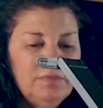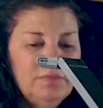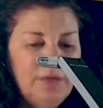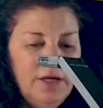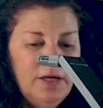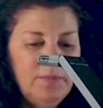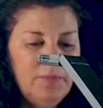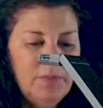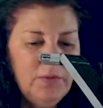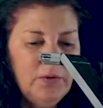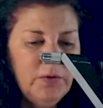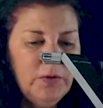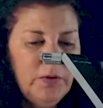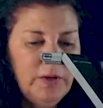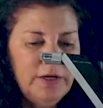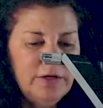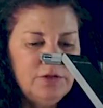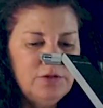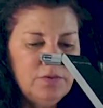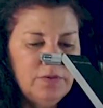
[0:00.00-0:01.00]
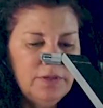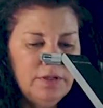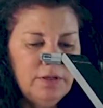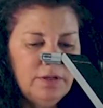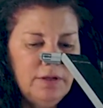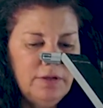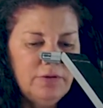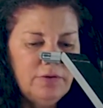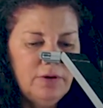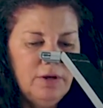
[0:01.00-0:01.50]
paper and doing
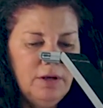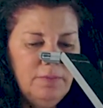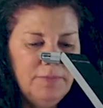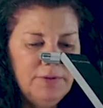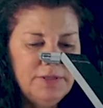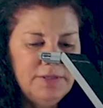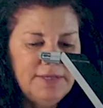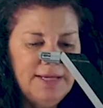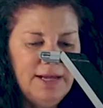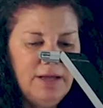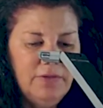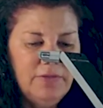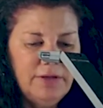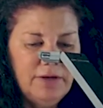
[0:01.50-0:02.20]
another up and down,